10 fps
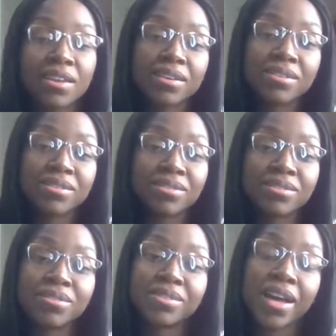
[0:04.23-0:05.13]

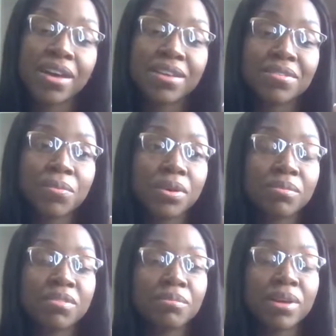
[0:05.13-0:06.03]
Hello, guys.
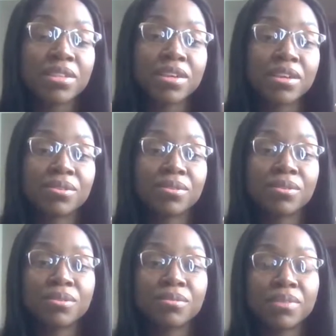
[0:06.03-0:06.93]
Welcome to my
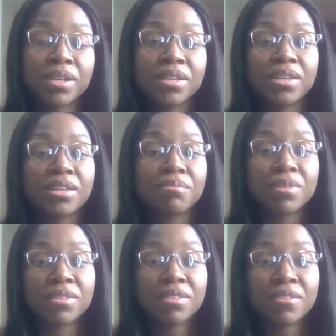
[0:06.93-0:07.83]
channel. My
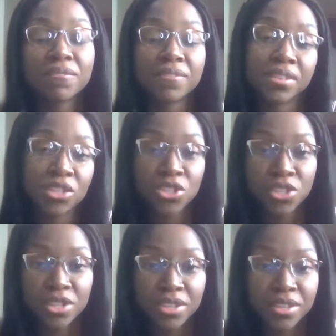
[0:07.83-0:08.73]
name is
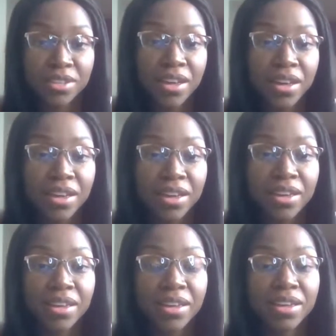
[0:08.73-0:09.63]
Felicia.
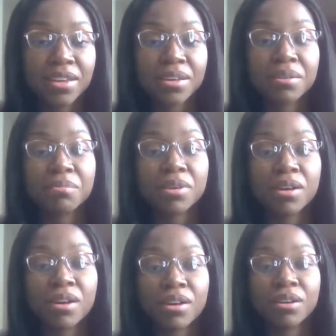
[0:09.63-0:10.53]
I am
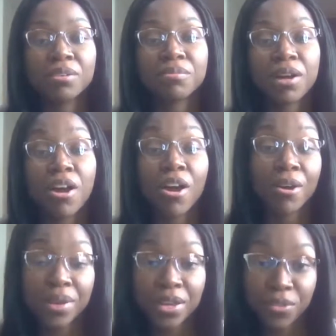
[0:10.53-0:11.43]
an
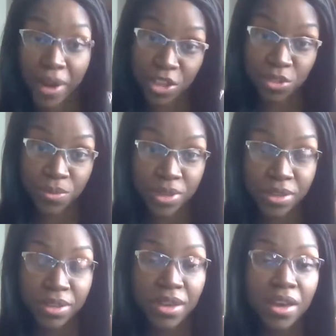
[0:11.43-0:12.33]
RN
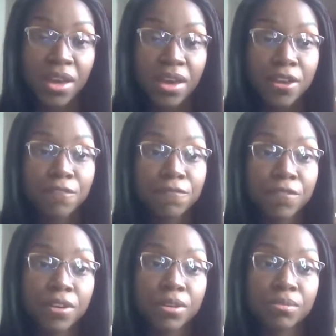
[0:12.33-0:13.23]
graduate
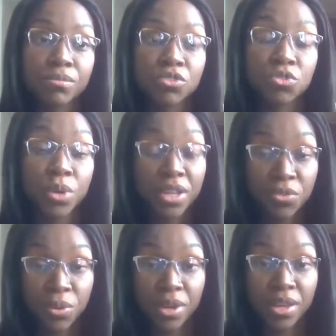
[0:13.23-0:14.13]
from
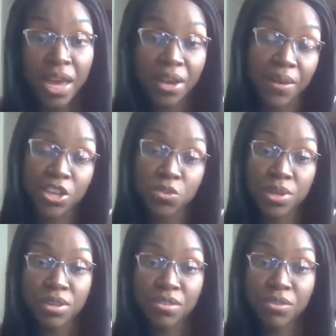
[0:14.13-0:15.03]
2020. I
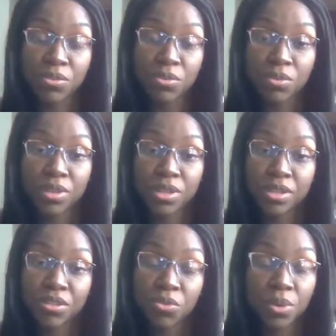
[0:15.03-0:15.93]
graduated school
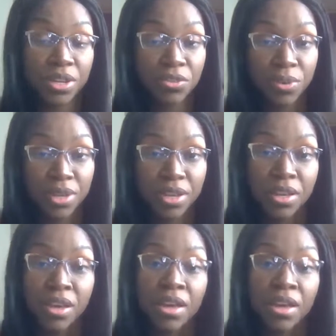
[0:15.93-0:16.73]
in 2020.